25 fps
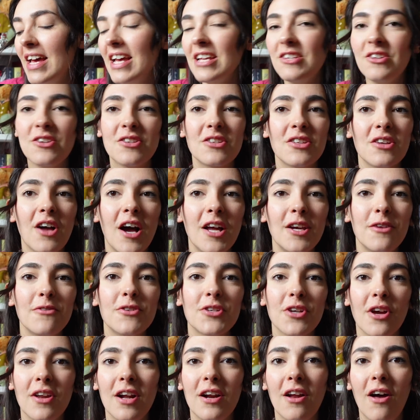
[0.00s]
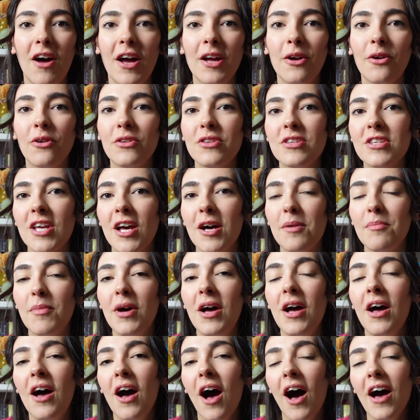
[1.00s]
It's just kind of shine a light on some
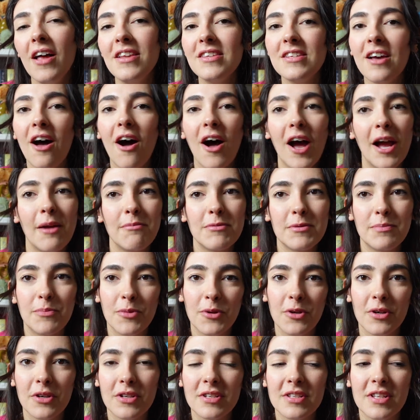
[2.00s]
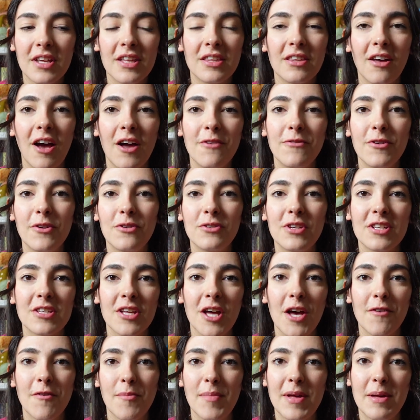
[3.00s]
underhyped books that I feel
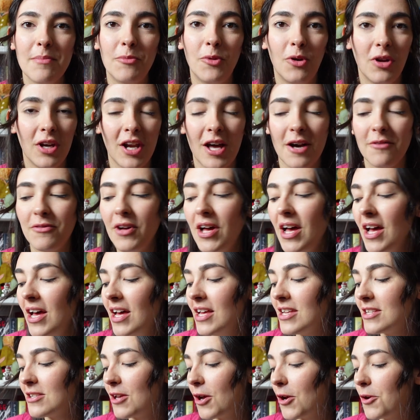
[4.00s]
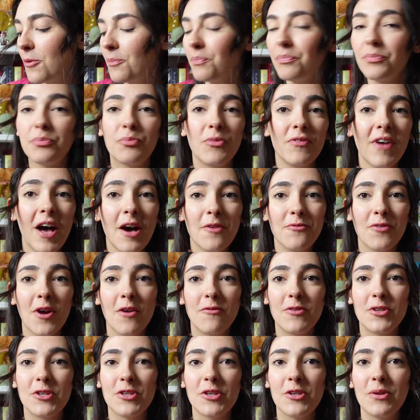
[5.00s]
deserve a bit more love. So without
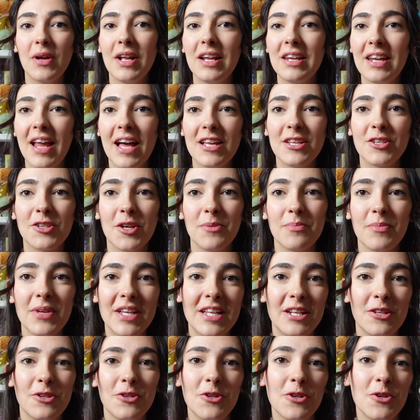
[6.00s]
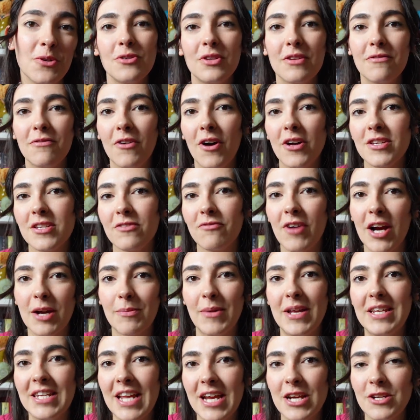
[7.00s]
further ado, let's jump into the first
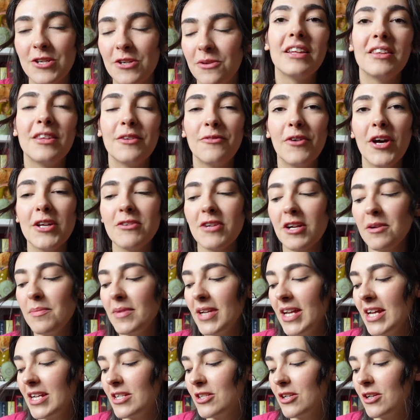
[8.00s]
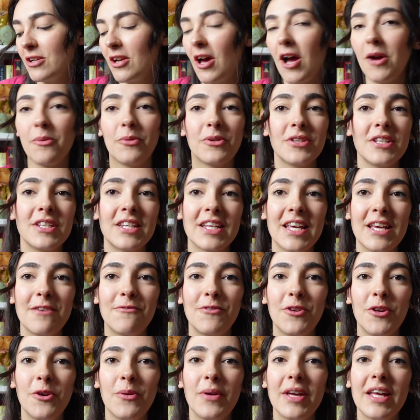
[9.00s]
recommendation. The first recommendation I wanted to
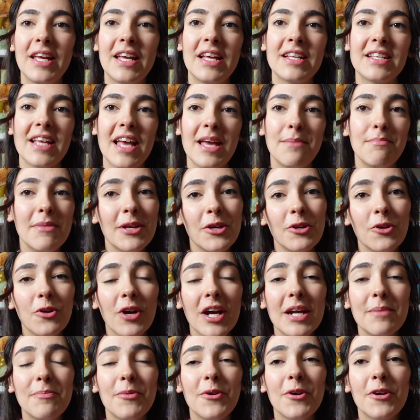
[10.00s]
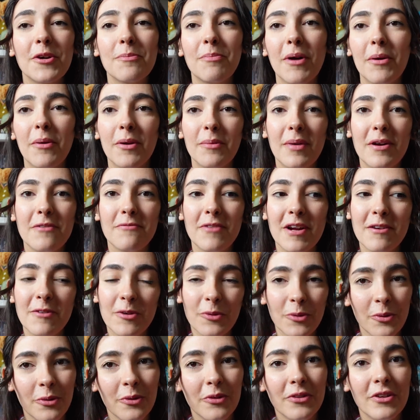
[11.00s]
give you is a middle grade book by one of my
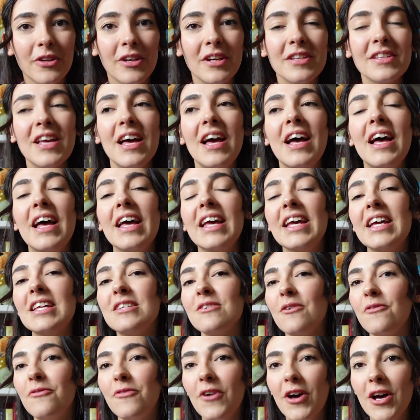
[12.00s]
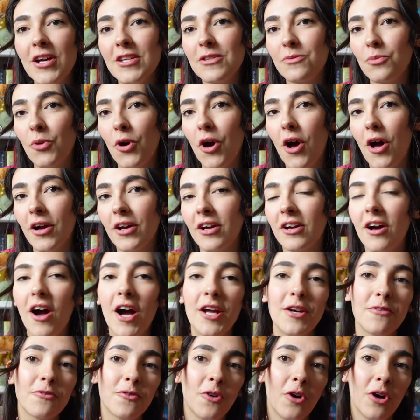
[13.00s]
favourite authors. His first work
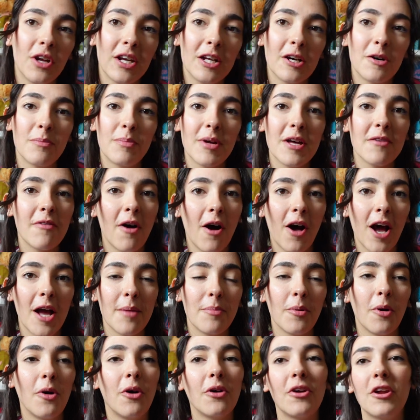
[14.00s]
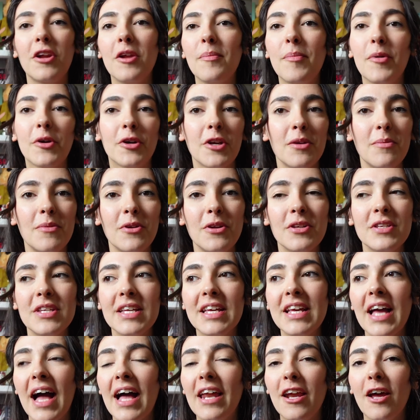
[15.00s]
kind of got a little bit of hype on the book
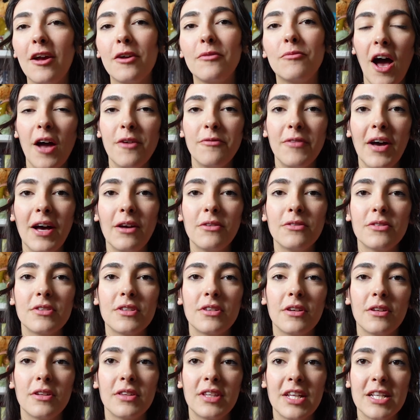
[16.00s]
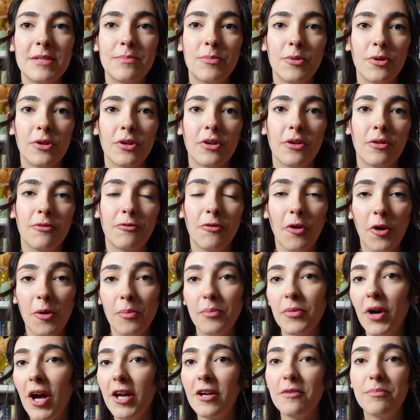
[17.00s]
community, and I found this book
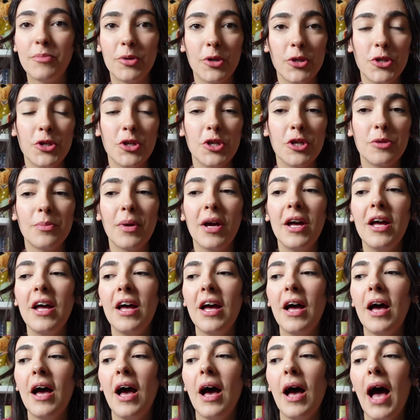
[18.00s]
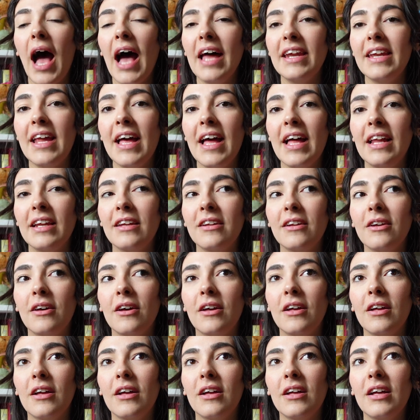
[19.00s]
from kind of BookTube, and then
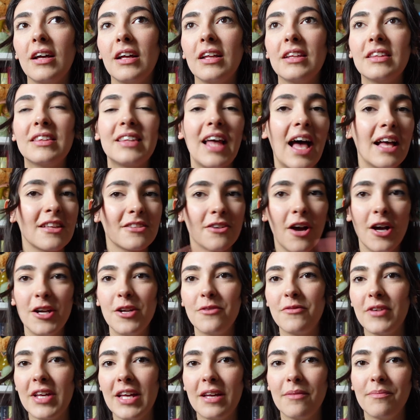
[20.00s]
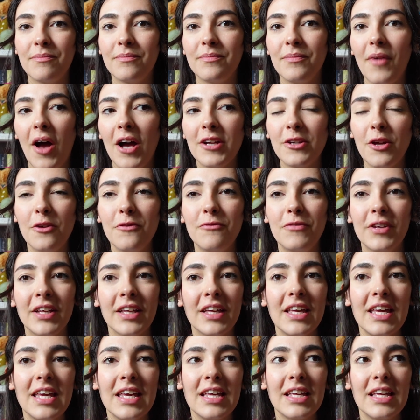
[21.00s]
that's kind of it. I don't
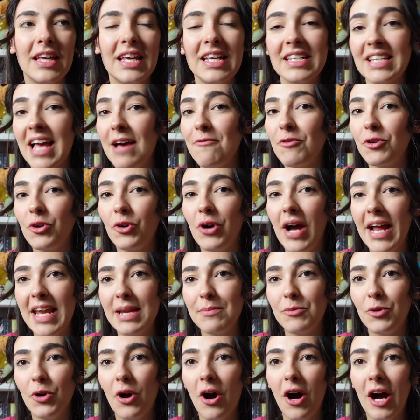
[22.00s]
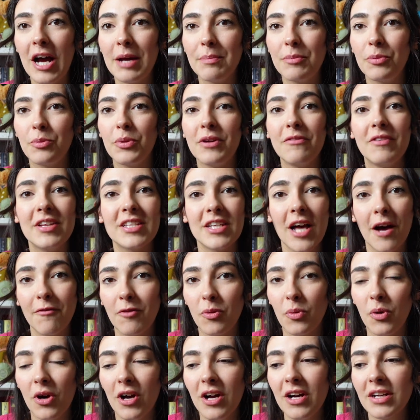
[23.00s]
think he's ever got any more hype with his
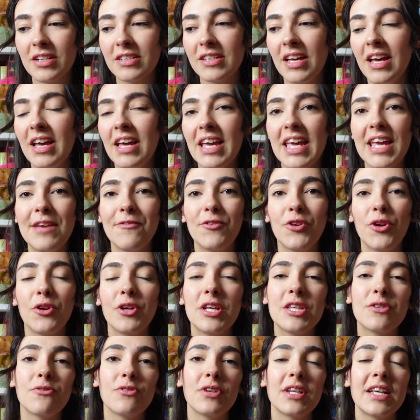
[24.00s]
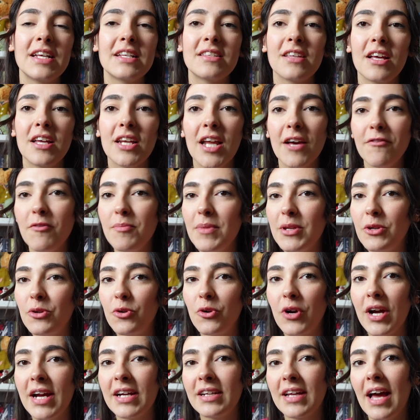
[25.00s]
other works, even though he's released another middle
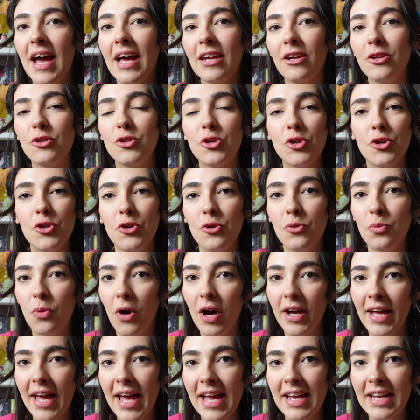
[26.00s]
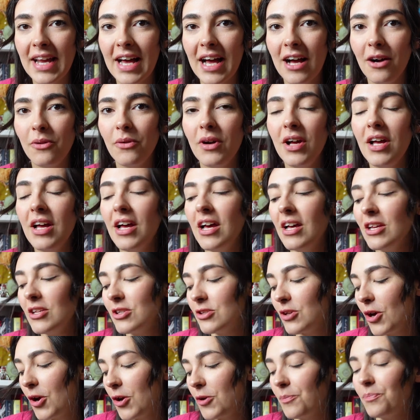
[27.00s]
grade and two YA now.
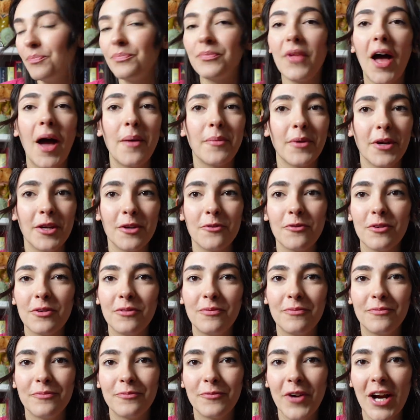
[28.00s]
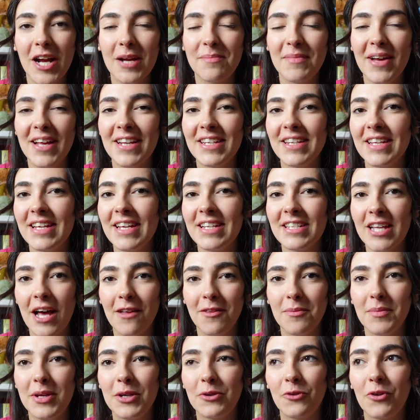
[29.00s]
So I'm going to recommend his
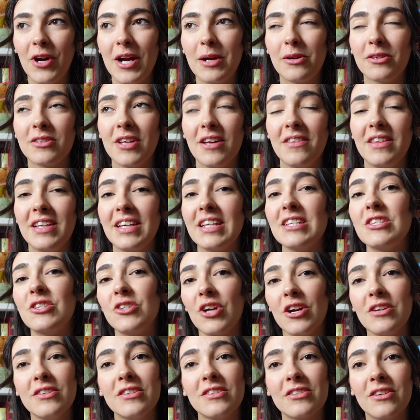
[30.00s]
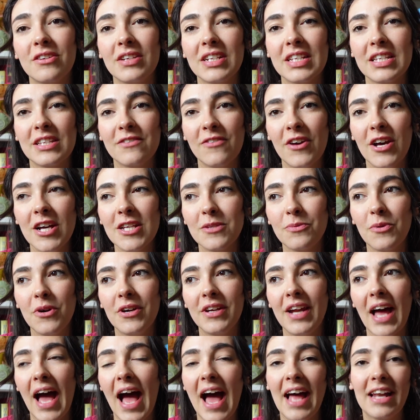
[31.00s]
other middle grade because I think it's just as good as his first
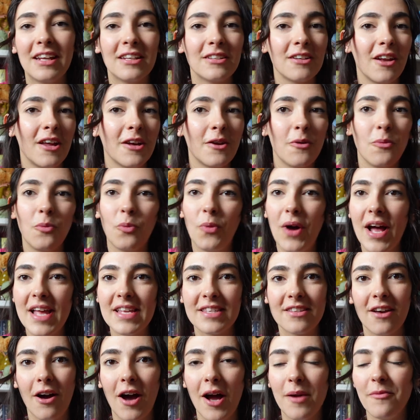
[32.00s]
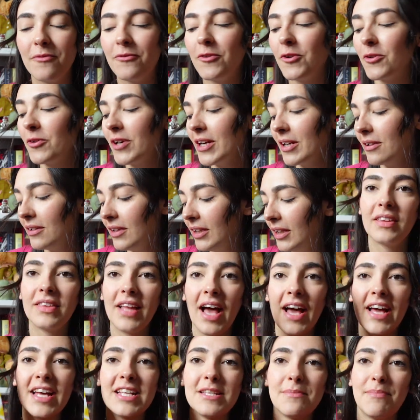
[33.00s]
one, and like, where's the hype for it?
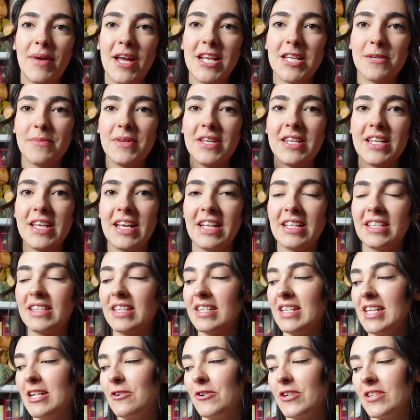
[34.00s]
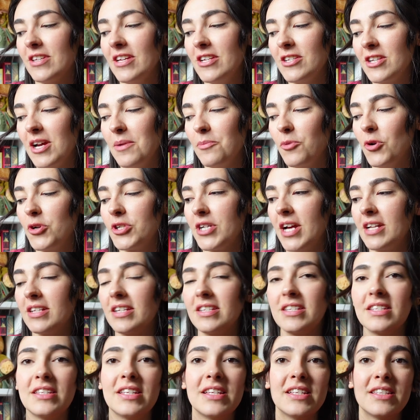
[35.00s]
That is Benjamin Dean's The Secret Sunshine Project.
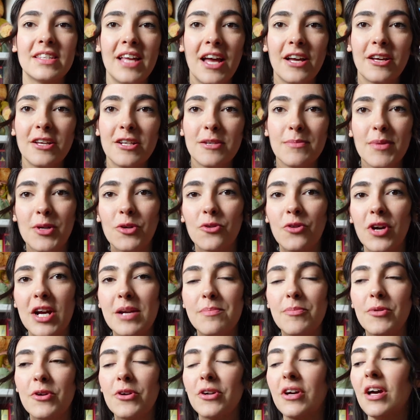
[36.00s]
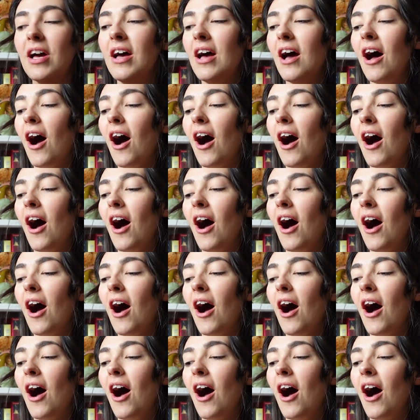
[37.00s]
This is his second middle grade book.